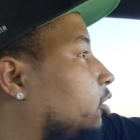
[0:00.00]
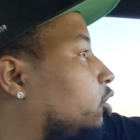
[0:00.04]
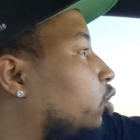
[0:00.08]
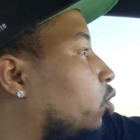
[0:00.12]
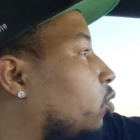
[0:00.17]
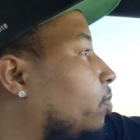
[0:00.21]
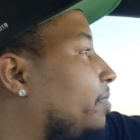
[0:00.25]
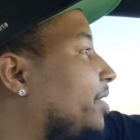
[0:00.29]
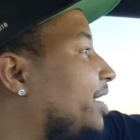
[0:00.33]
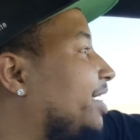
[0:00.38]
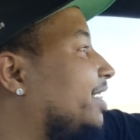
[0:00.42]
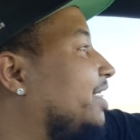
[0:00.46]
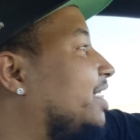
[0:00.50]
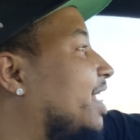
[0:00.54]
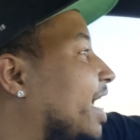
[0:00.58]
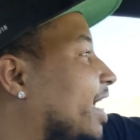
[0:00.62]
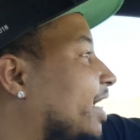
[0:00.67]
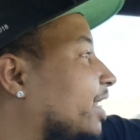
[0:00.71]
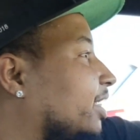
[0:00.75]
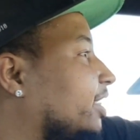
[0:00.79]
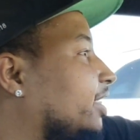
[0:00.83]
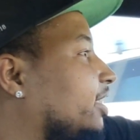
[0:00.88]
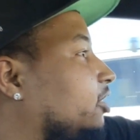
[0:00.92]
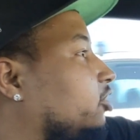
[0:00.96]
to be
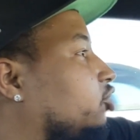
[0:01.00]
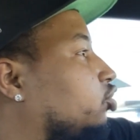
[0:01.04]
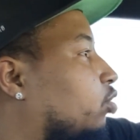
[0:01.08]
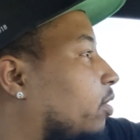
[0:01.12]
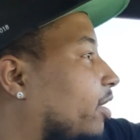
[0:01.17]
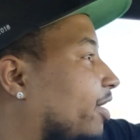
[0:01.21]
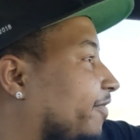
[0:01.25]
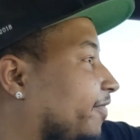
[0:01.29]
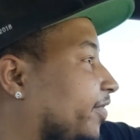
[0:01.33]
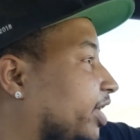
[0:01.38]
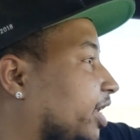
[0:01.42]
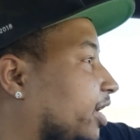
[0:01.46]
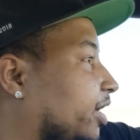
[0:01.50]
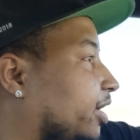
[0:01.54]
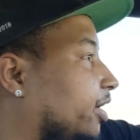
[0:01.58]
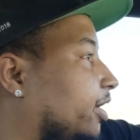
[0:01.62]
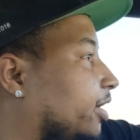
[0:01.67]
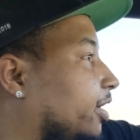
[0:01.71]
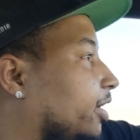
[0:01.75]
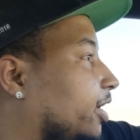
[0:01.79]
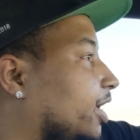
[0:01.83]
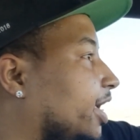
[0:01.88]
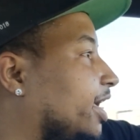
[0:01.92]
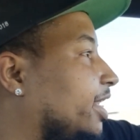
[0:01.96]
daily driven.
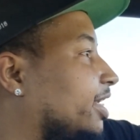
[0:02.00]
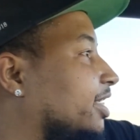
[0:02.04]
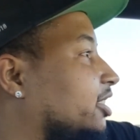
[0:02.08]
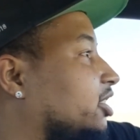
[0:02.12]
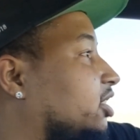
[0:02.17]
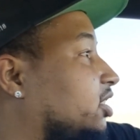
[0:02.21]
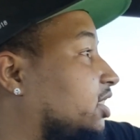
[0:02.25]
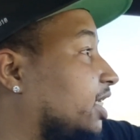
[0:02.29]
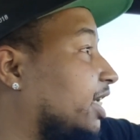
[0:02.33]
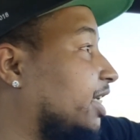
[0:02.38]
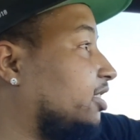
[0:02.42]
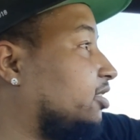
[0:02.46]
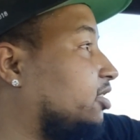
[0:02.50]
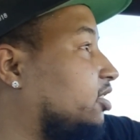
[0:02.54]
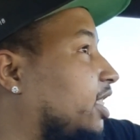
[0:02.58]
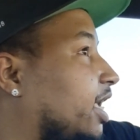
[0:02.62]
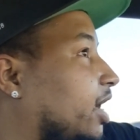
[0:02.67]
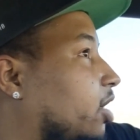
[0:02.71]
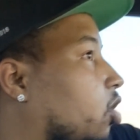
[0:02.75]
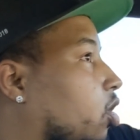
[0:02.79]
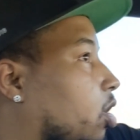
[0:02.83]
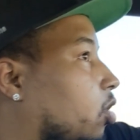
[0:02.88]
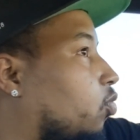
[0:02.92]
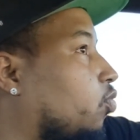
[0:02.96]
In a sense,
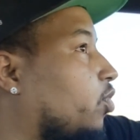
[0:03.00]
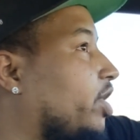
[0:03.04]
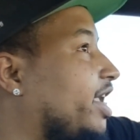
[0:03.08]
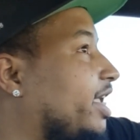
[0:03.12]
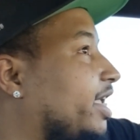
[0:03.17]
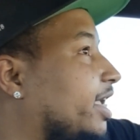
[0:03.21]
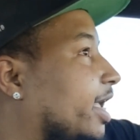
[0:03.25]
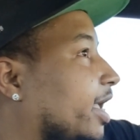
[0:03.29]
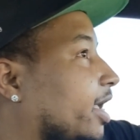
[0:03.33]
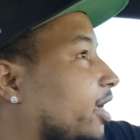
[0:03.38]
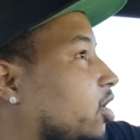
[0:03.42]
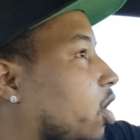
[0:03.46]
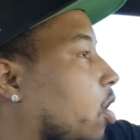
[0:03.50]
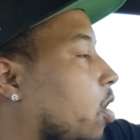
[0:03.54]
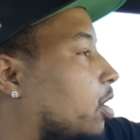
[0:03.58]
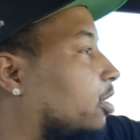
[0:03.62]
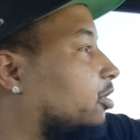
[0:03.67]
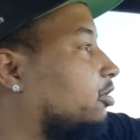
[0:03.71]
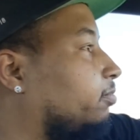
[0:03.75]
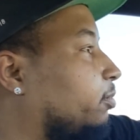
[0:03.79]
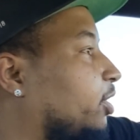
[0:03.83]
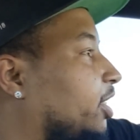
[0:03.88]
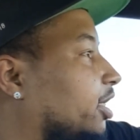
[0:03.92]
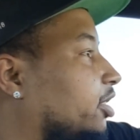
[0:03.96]
they are weekend
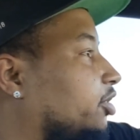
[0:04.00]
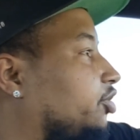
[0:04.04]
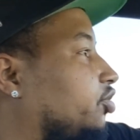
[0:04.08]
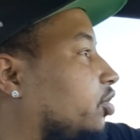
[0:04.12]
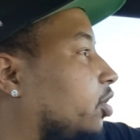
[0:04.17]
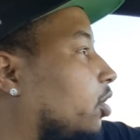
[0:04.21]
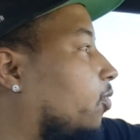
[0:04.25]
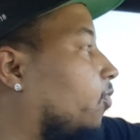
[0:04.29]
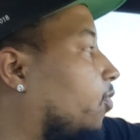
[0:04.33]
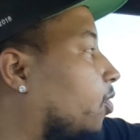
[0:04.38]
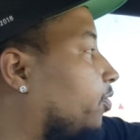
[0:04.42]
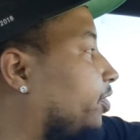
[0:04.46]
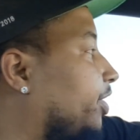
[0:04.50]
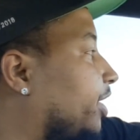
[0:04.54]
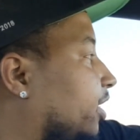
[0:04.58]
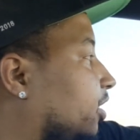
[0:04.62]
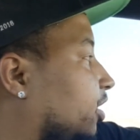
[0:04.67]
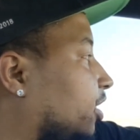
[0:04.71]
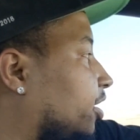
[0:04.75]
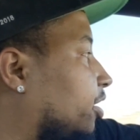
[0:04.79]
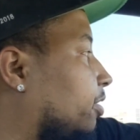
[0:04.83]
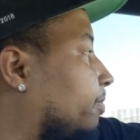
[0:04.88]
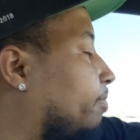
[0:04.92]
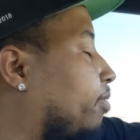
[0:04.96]
cars because you don't want
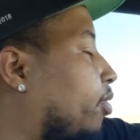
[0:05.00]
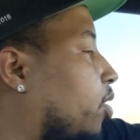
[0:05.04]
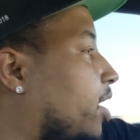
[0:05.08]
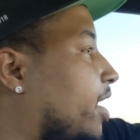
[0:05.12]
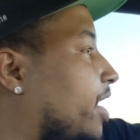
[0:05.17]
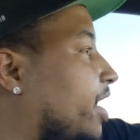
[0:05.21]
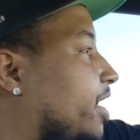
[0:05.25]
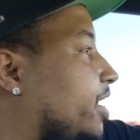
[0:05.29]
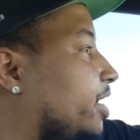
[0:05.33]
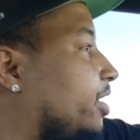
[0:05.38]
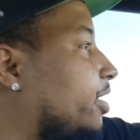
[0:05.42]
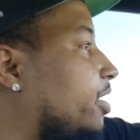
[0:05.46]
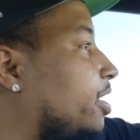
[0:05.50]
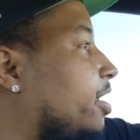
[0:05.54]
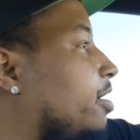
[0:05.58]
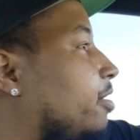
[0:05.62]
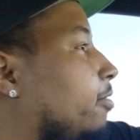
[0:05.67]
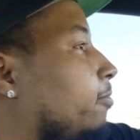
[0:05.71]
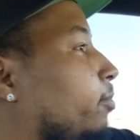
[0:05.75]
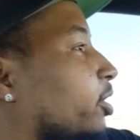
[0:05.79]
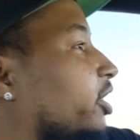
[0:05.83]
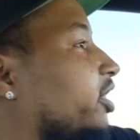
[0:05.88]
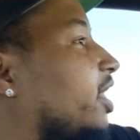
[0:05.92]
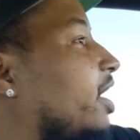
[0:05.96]
nothing to break,
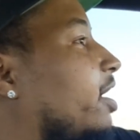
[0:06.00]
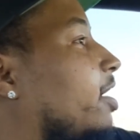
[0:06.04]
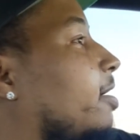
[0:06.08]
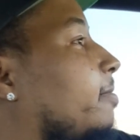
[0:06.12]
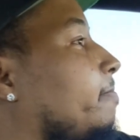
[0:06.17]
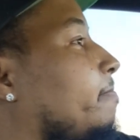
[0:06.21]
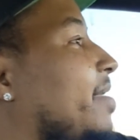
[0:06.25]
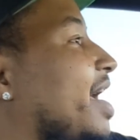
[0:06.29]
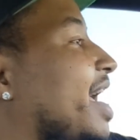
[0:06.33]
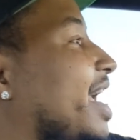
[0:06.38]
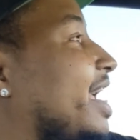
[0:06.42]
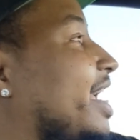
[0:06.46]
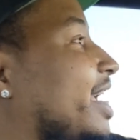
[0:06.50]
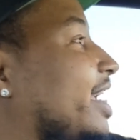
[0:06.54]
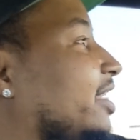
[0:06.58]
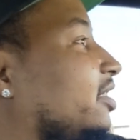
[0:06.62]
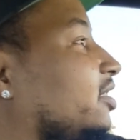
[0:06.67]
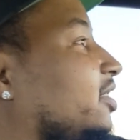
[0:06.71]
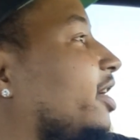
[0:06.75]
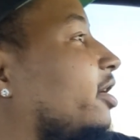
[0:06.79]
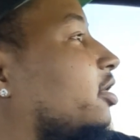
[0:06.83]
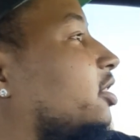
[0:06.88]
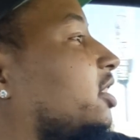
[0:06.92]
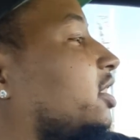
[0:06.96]
but they're
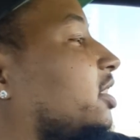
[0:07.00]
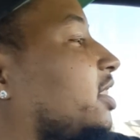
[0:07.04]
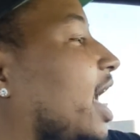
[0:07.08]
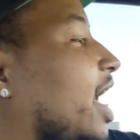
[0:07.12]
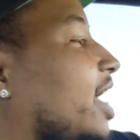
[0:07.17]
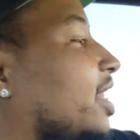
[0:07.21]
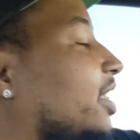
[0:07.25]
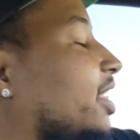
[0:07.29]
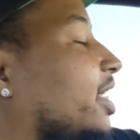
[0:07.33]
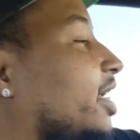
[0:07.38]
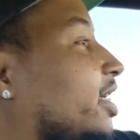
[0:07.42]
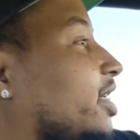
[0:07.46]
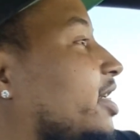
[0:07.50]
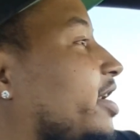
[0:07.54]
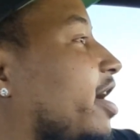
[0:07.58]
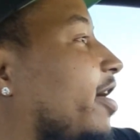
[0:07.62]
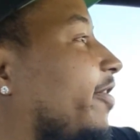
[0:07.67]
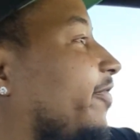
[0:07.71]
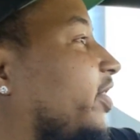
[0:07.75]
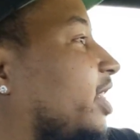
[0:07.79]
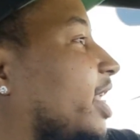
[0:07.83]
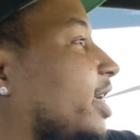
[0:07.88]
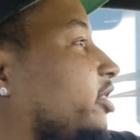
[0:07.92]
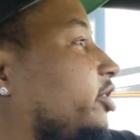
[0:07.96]
solid
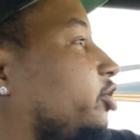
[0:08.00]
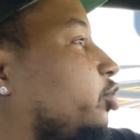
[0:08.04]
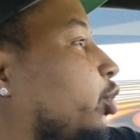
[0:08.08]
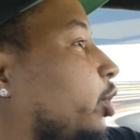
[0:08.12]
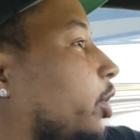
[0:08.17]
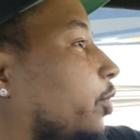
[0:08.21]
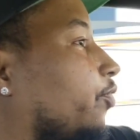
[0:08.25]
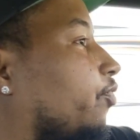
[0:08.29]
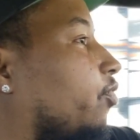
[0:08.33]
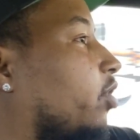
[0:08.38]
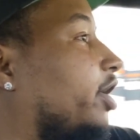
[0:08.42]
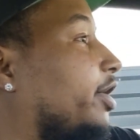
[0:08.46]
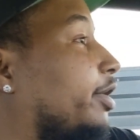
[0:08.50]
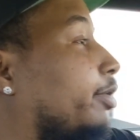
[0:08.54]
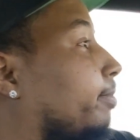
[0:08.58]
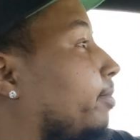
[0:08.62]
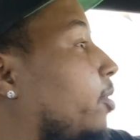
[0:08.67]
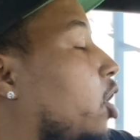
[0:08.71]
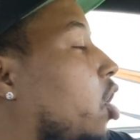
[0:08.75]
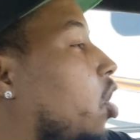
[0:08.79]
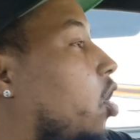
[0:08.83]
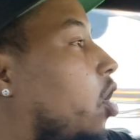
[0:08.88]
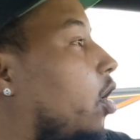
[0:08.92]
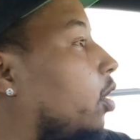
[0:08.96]
enough that you can run
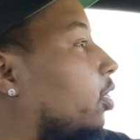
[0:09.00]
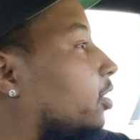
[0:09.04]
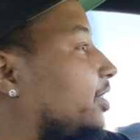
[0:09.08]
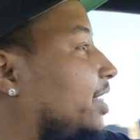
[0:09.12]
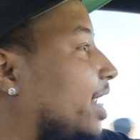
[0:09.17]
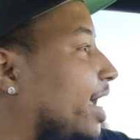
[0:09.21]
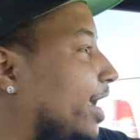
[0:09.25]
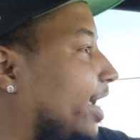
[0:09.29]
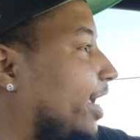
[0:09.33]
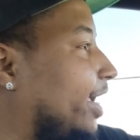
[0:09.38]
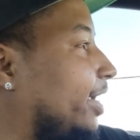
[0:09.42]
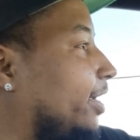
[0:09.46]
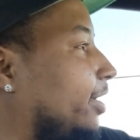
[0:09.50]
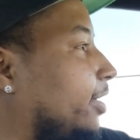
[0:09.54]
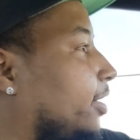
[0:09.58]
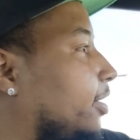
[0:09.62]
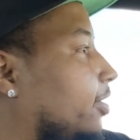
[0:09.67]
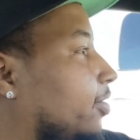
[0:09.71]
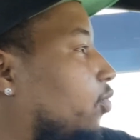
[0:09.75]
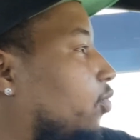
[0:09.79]
them all day